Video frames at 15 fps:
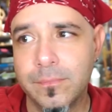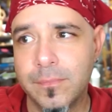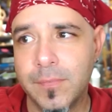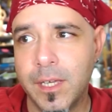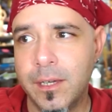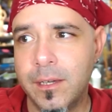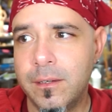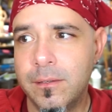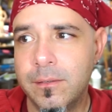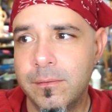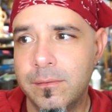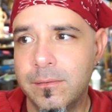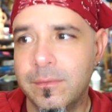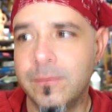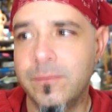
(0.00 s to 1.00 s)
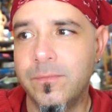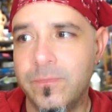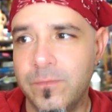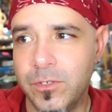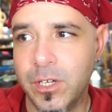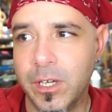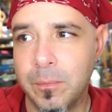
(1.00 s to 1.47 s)
Yeah,
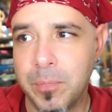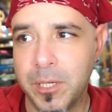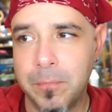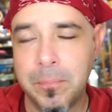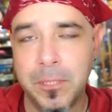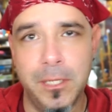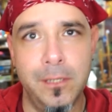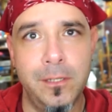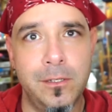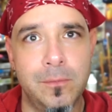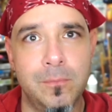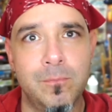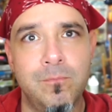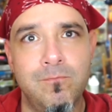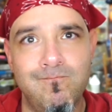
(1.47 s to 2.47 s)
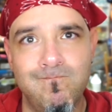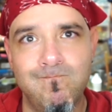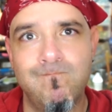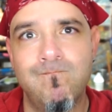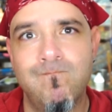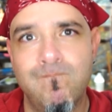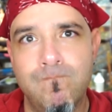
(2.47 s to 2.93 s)
you got a big piece,
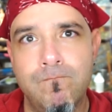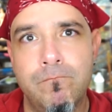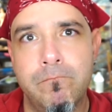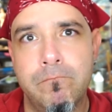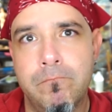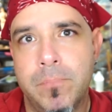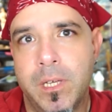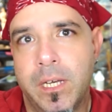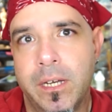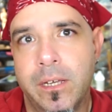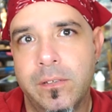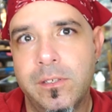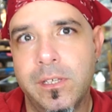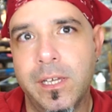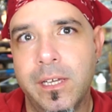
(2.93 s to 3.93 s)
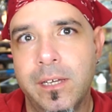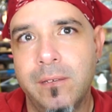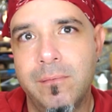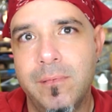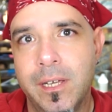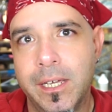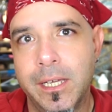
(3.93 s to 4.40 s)
paint it outside,
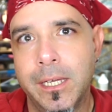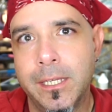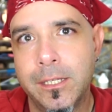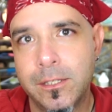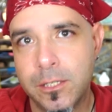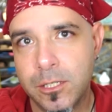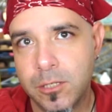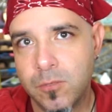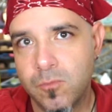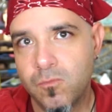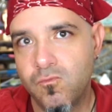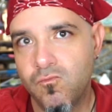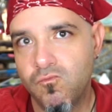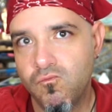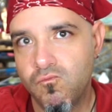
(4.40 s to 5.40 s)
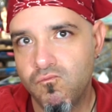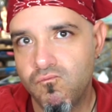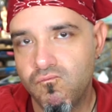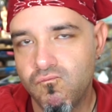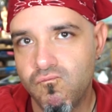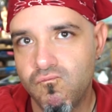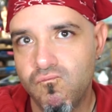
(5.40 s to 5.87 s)
I guess.
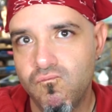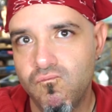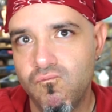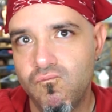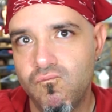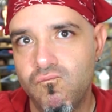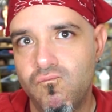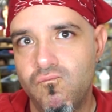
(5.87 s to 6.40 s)
Mm-hmm.